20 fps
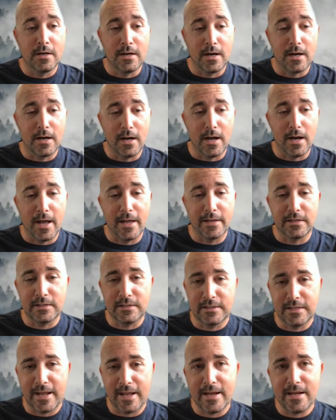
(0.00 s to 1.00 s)
and
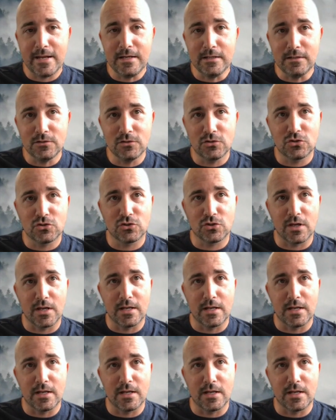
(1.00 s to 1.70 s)
engage